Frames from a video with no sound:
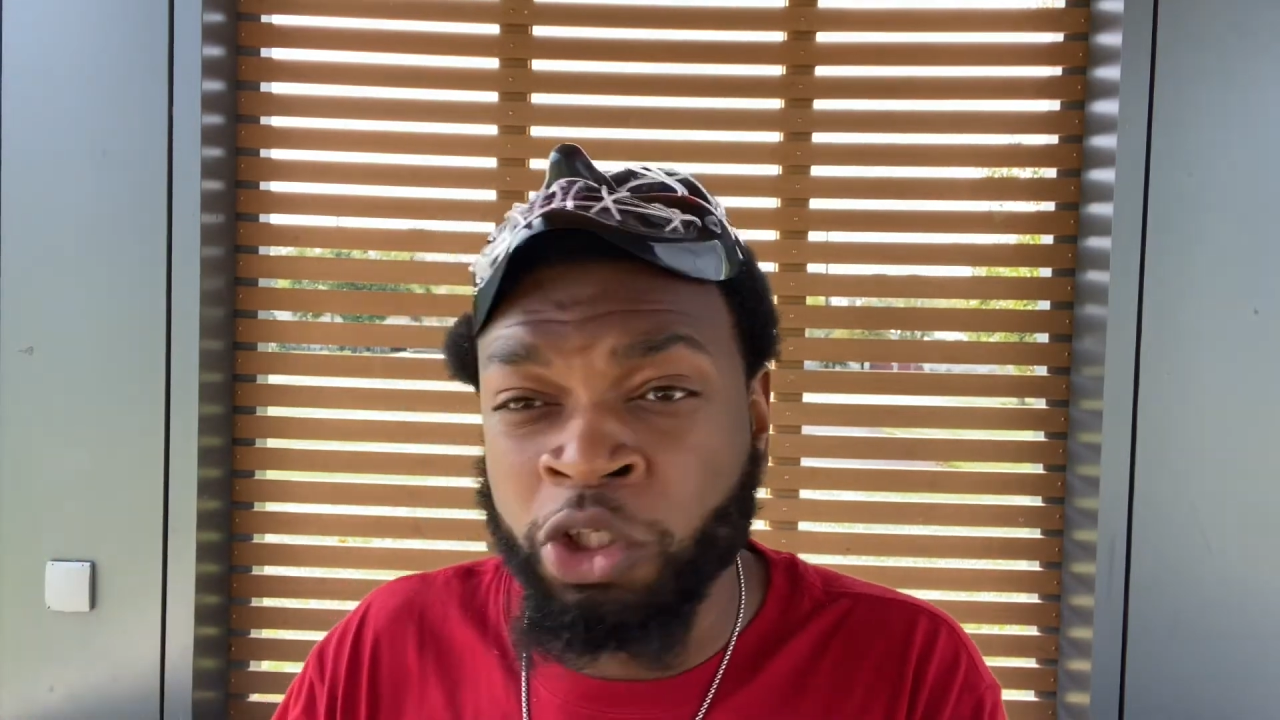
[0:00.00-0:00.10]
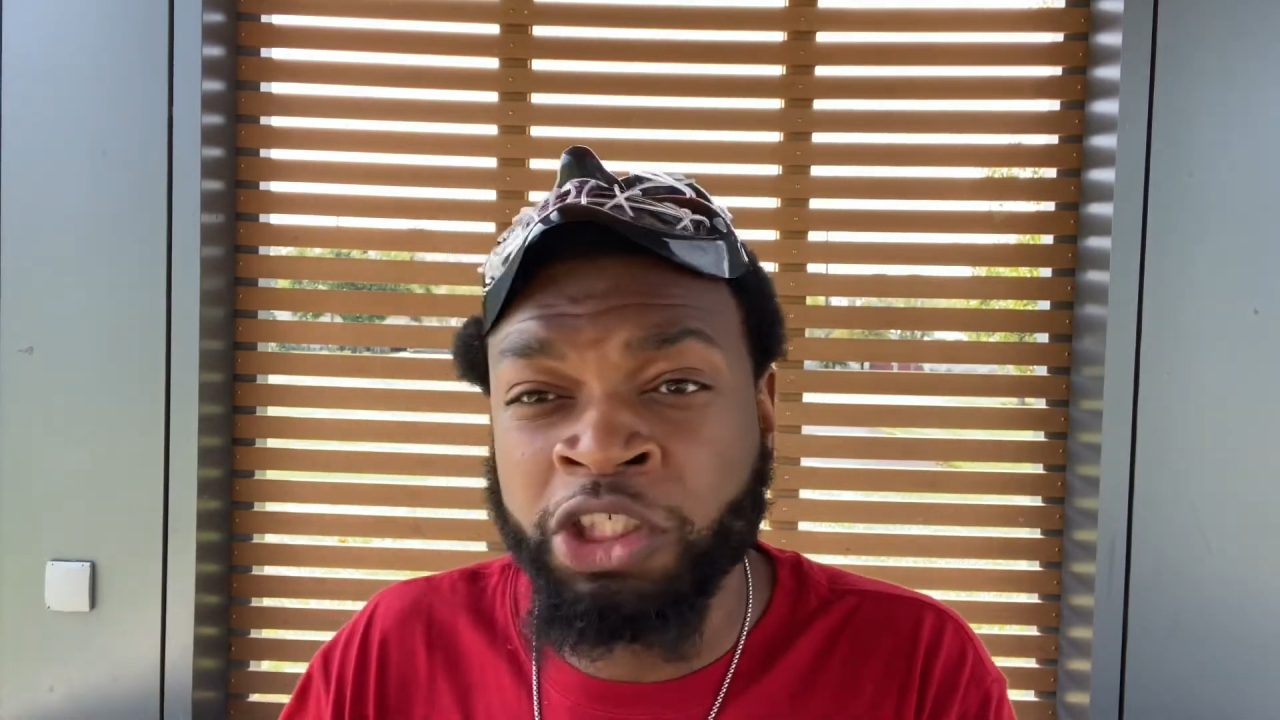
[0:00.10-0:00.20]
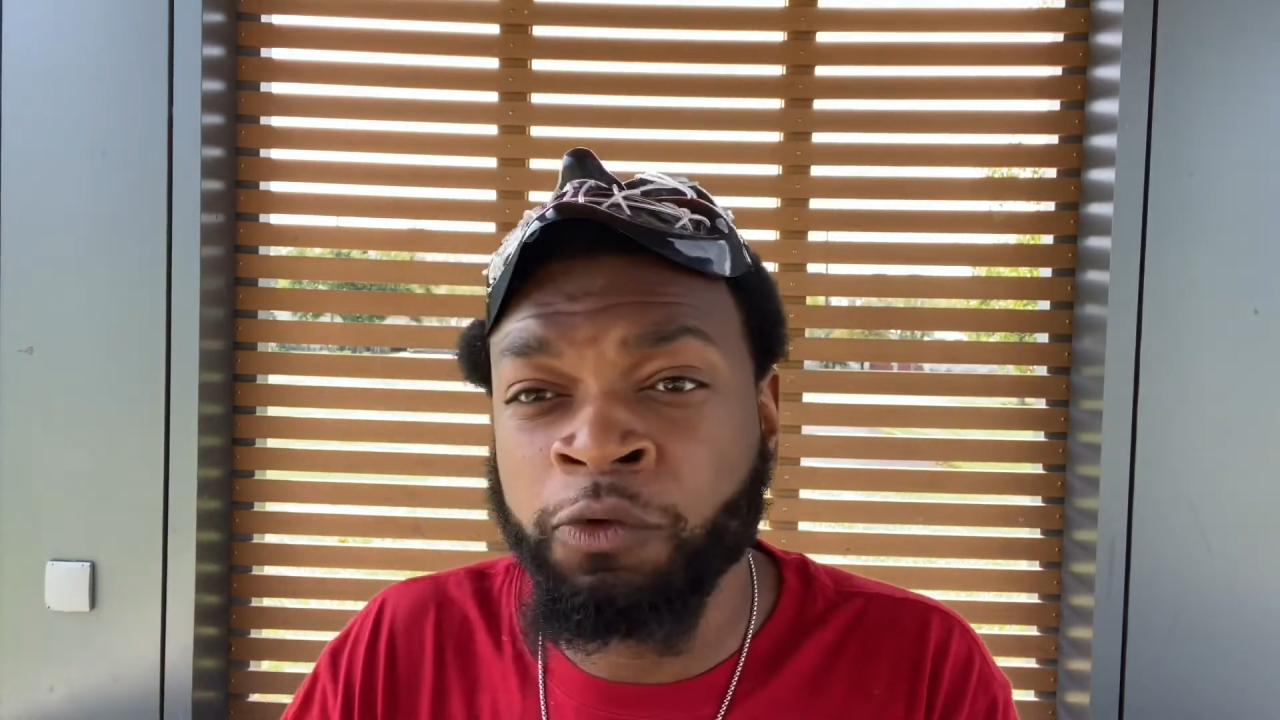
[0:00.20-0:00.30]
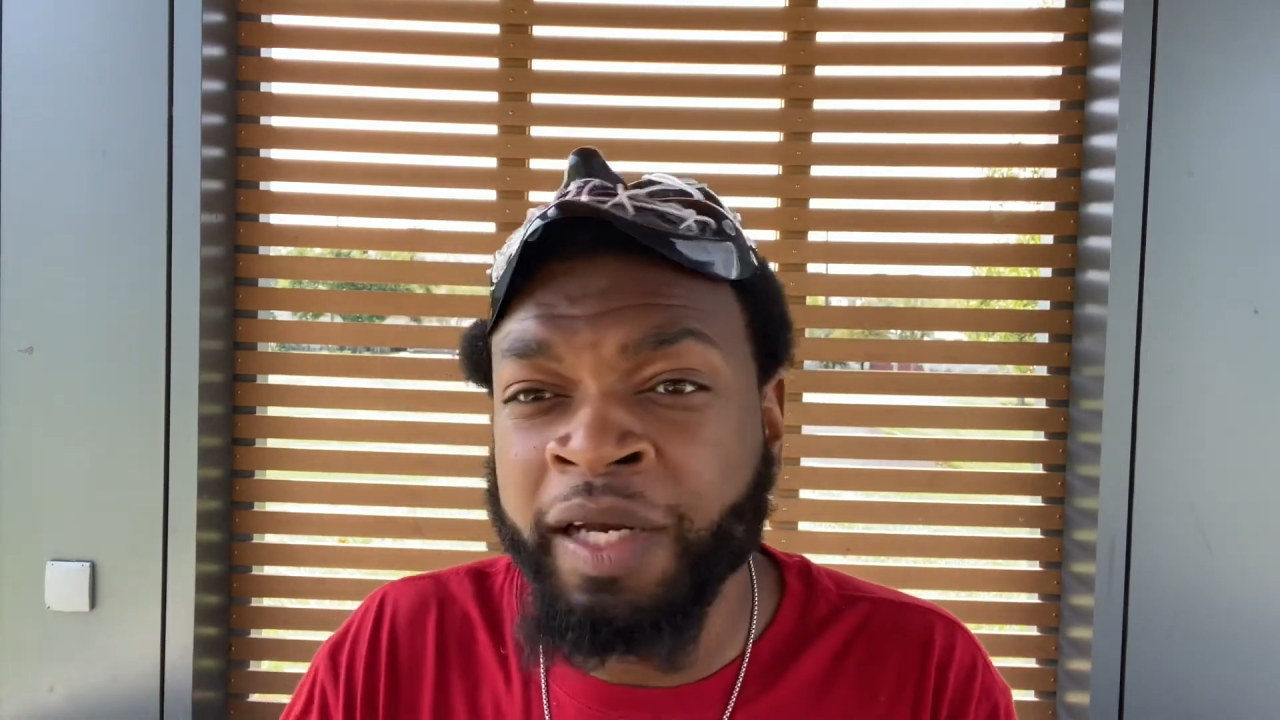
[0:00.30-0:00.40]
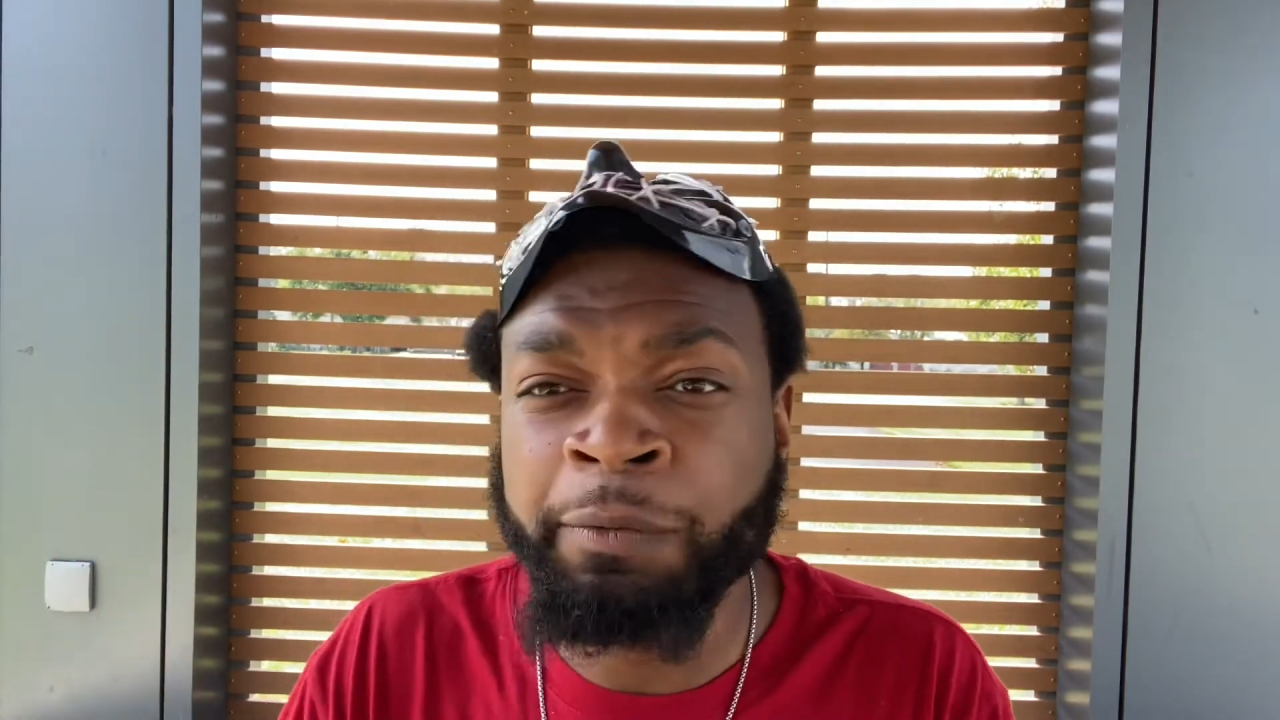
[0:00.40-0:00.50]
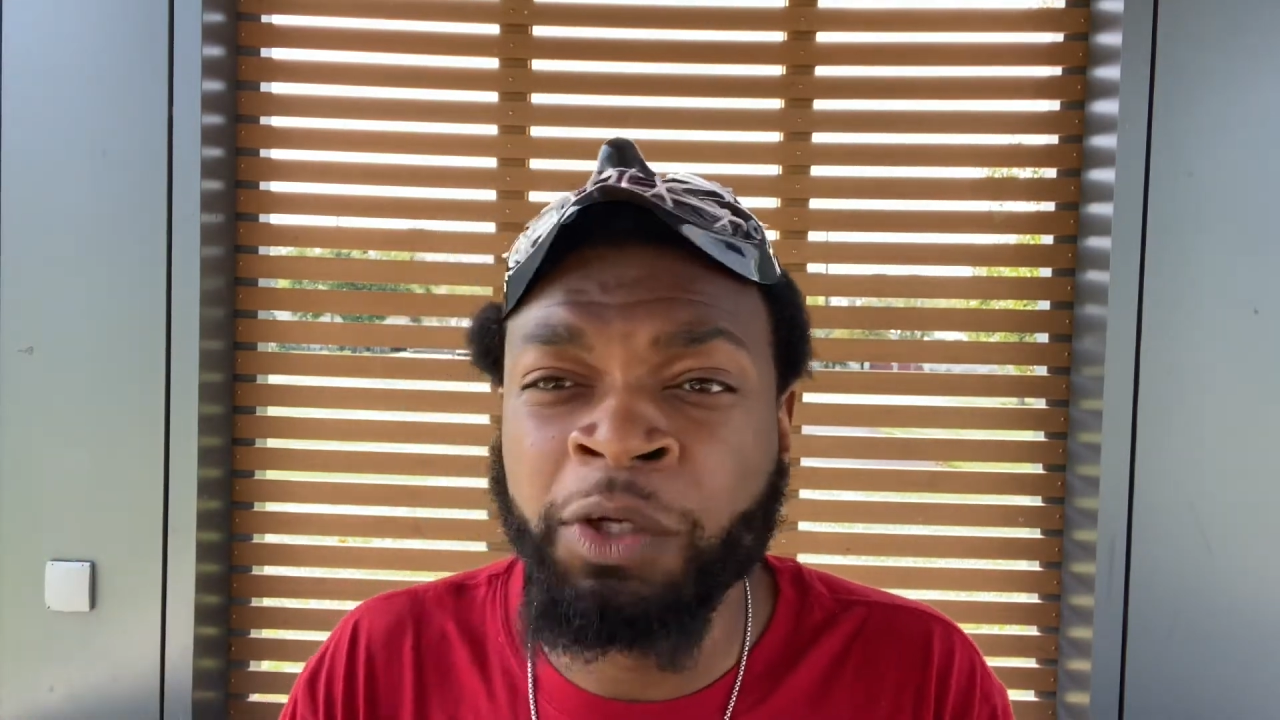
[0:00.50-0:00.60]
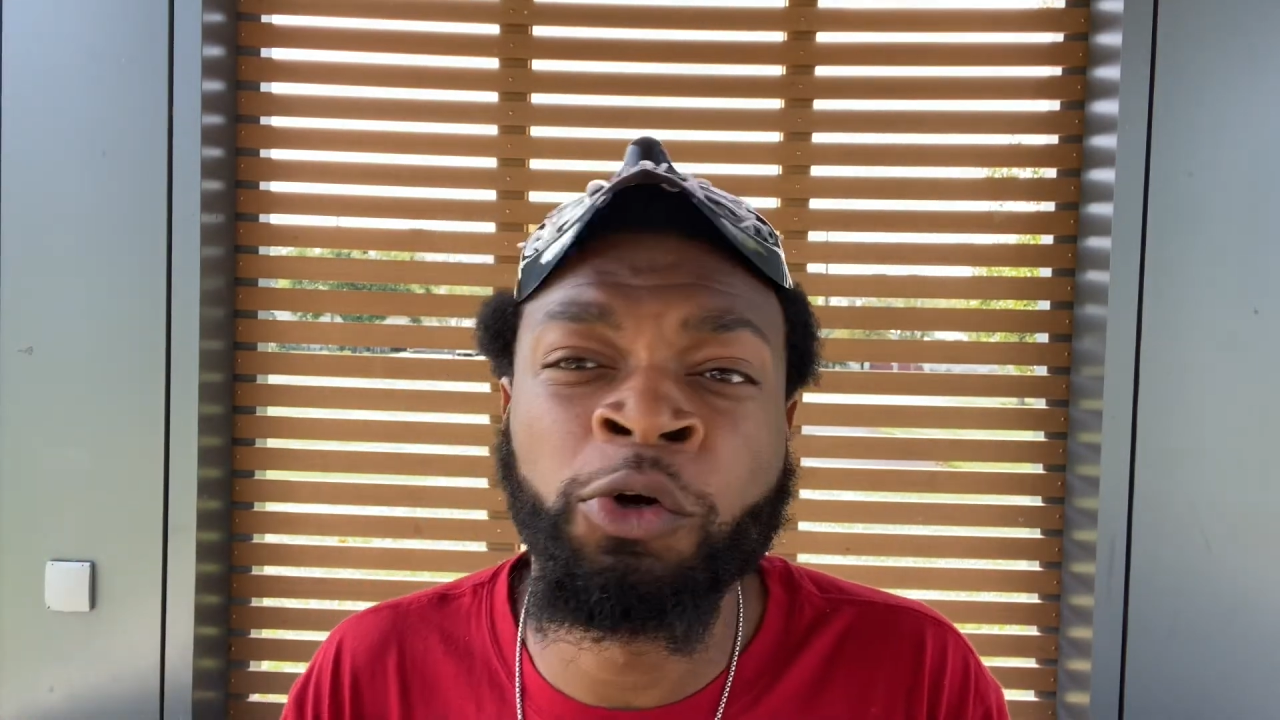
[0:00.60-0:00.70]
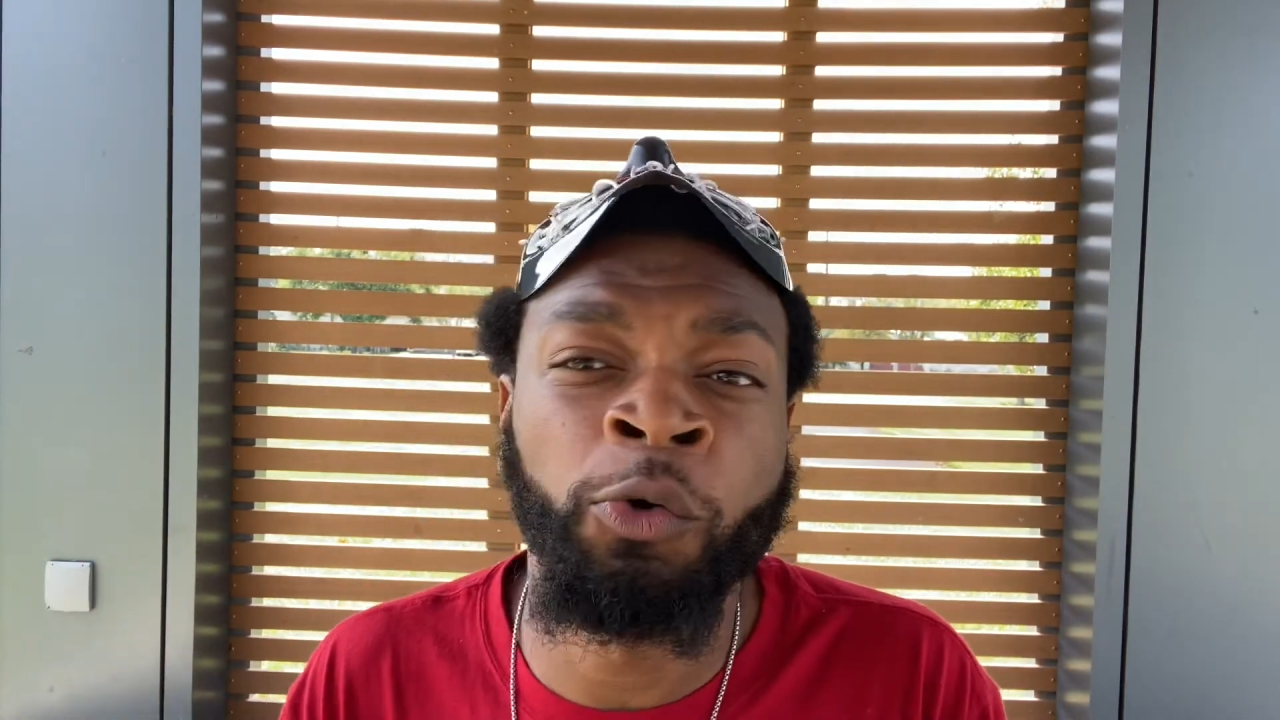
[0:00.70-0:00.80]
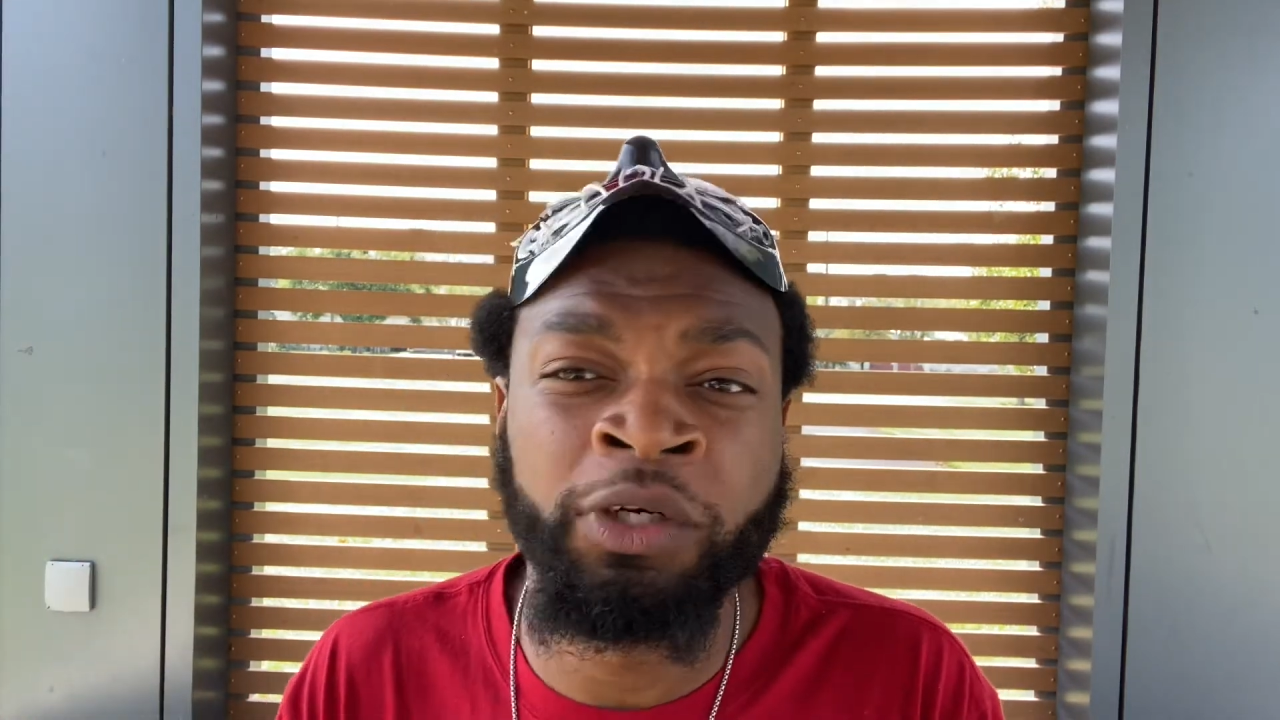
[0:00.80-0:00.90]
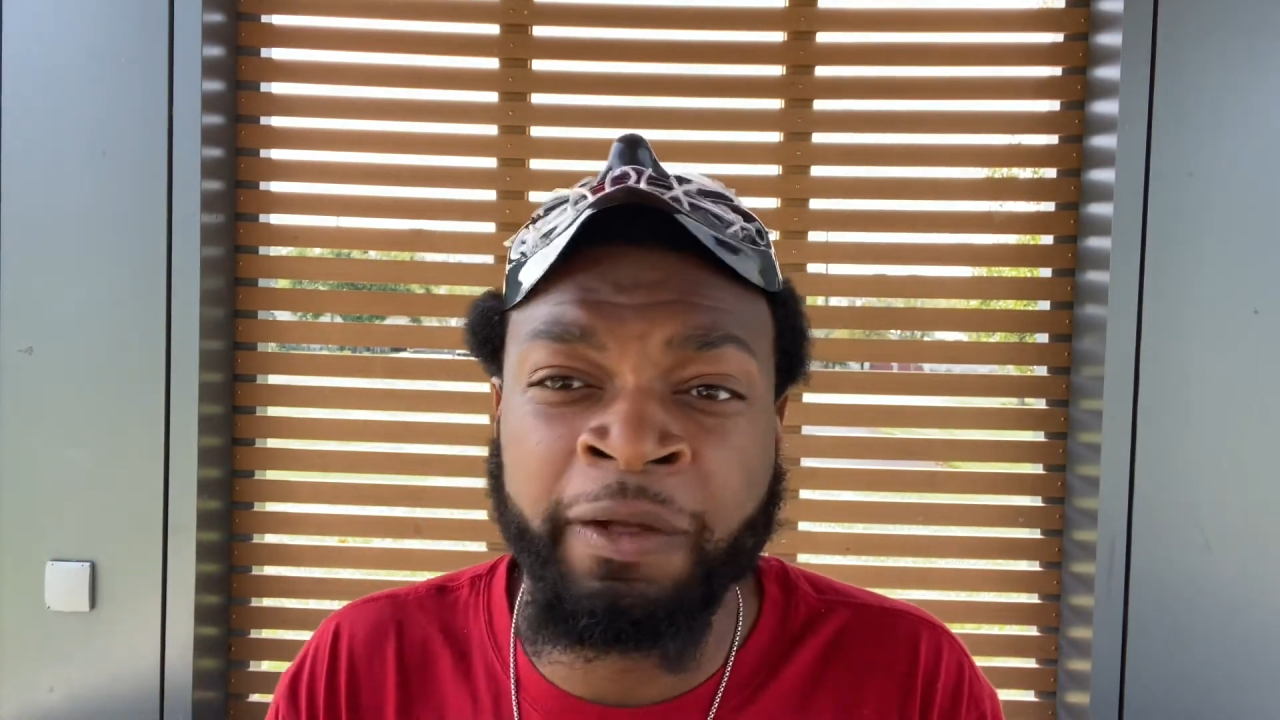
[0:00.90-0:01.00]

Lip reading: screen record